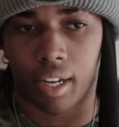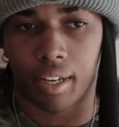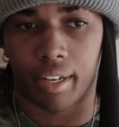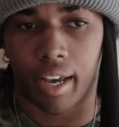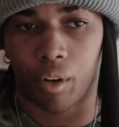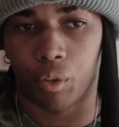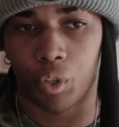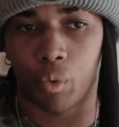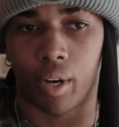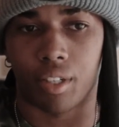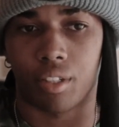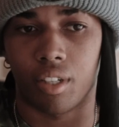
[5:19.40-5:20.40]
not only
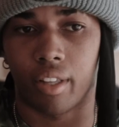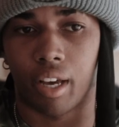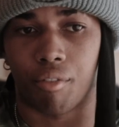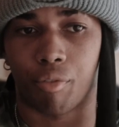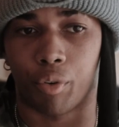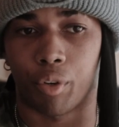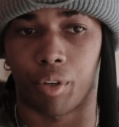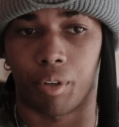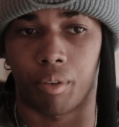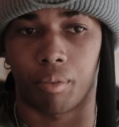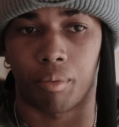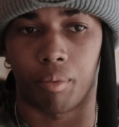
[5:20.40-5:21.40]
do I see that
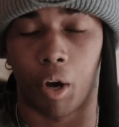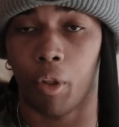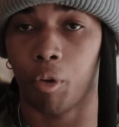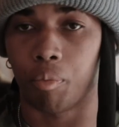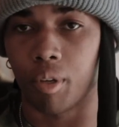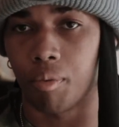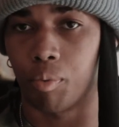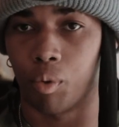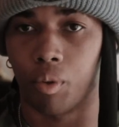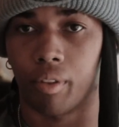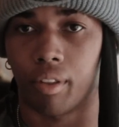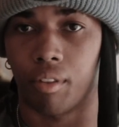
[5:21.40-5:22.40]
for other
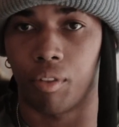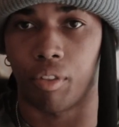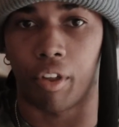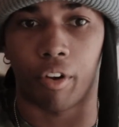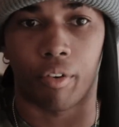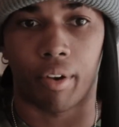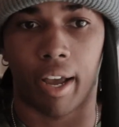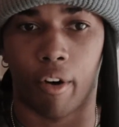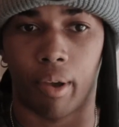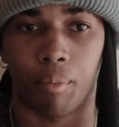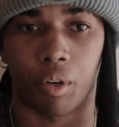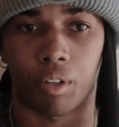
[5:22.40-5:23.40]
people, they're
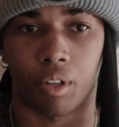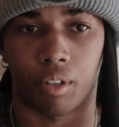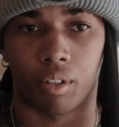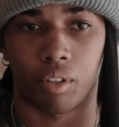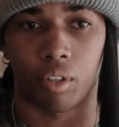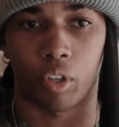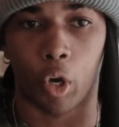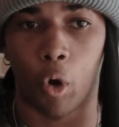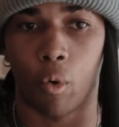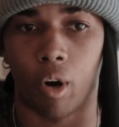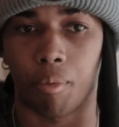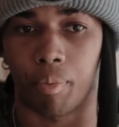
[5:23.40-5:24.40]
now able to
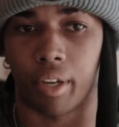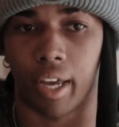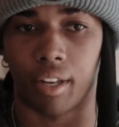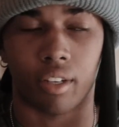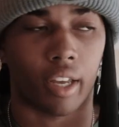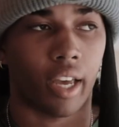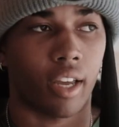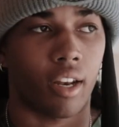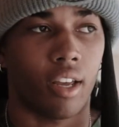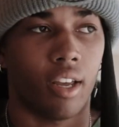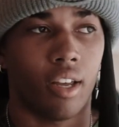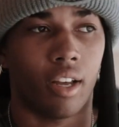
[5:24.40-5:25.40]
go up head to
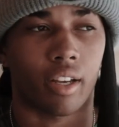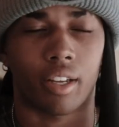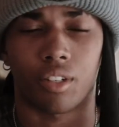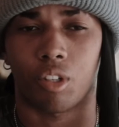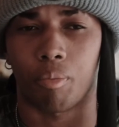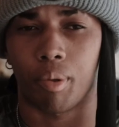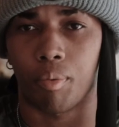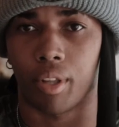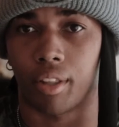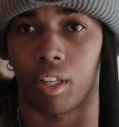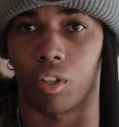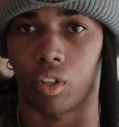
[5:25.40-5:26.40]
head against the people
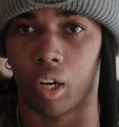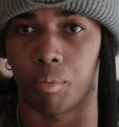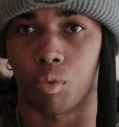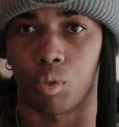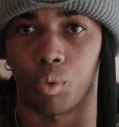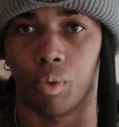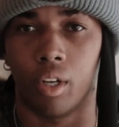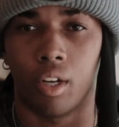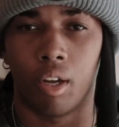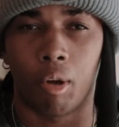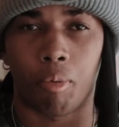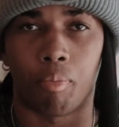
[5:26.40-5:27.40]
that they look up to,
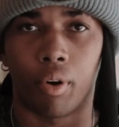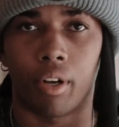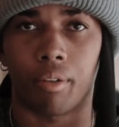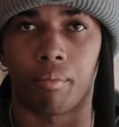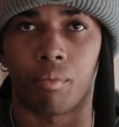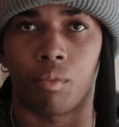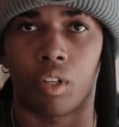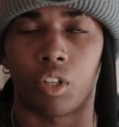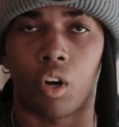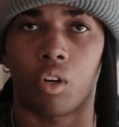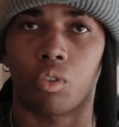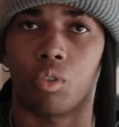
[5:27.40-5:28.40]
but it
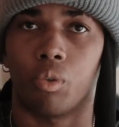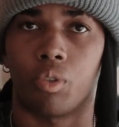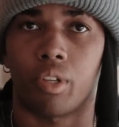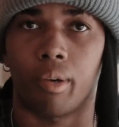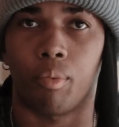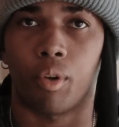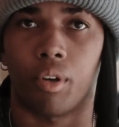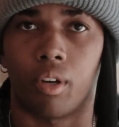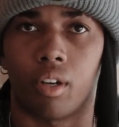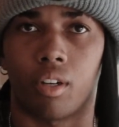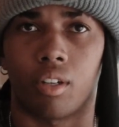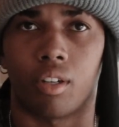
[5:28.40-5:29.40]
also is able
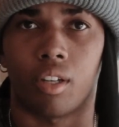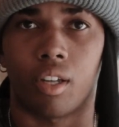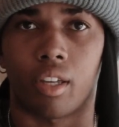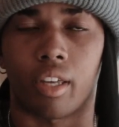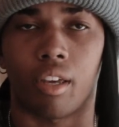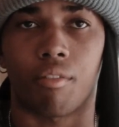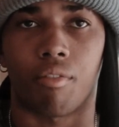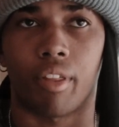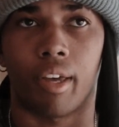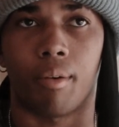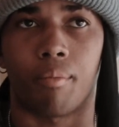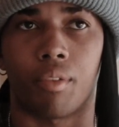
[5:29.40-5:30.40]
to give
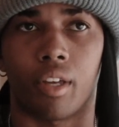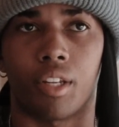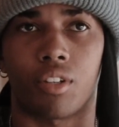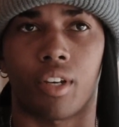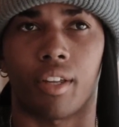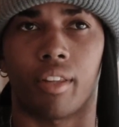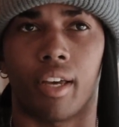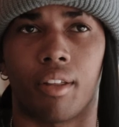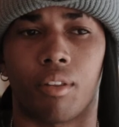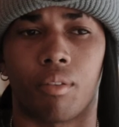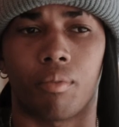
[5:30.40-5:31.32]
them the insight that,